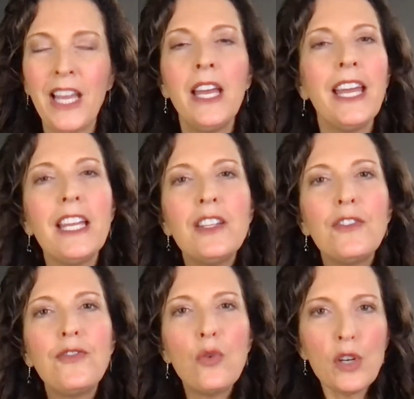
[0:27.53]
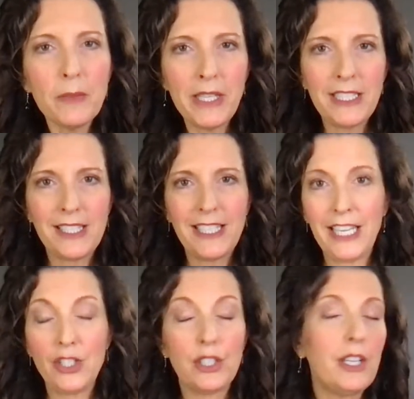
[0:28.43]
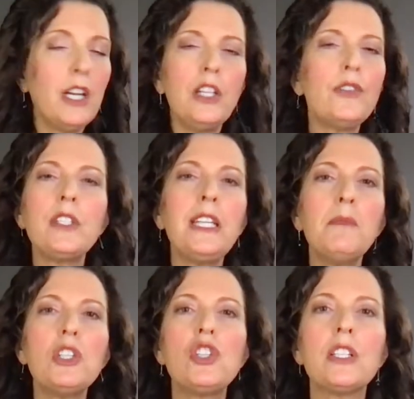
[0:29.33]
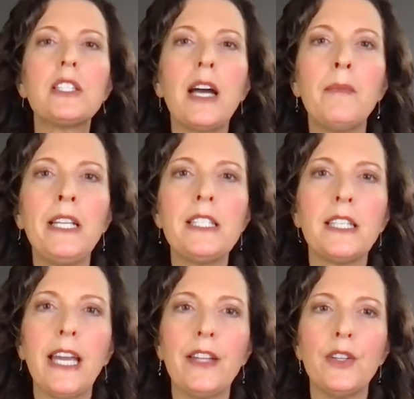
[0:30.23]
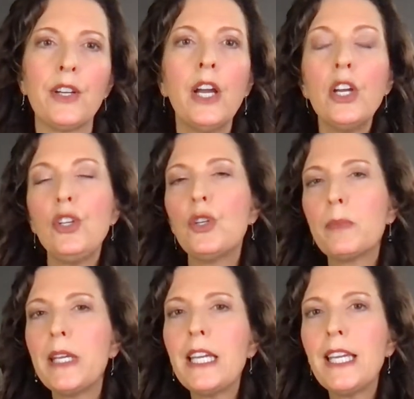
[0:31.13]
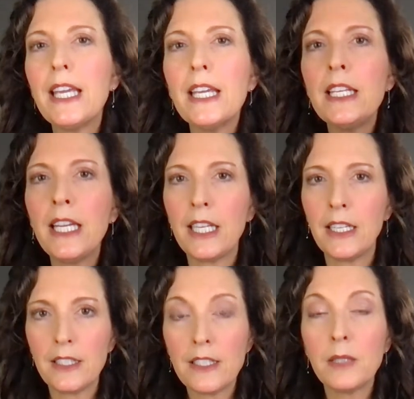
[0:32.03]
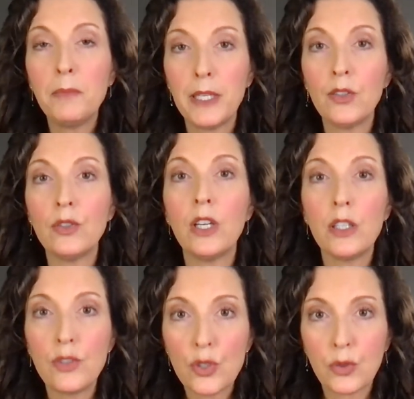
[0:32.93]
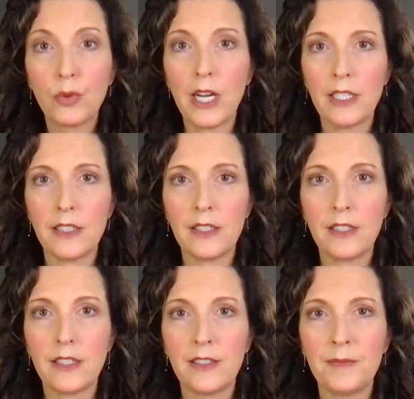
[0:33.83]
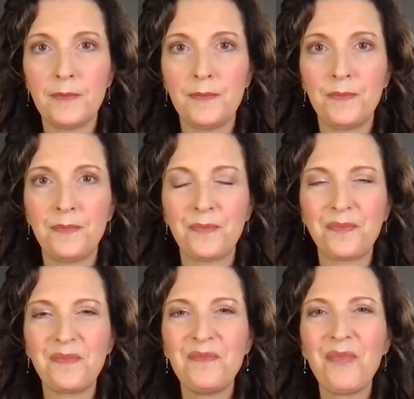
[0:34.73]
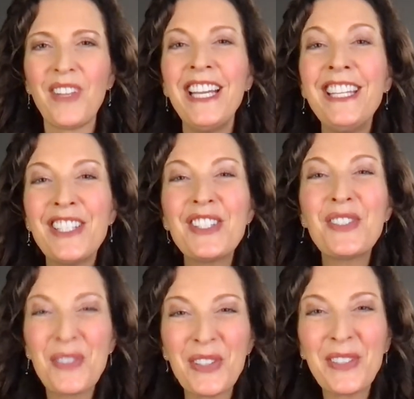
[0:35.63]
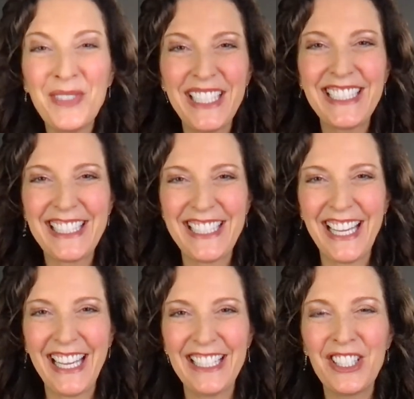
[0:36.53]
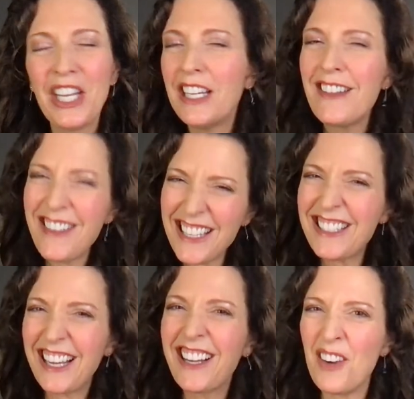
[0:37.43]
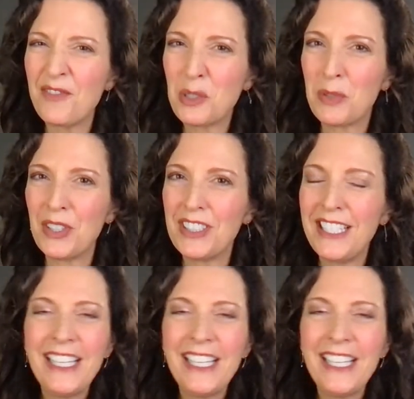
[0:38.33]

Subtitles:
In the forming stages, your team is just coming together. You're beginning to build trust. In the storming stage, it's uncomfortable.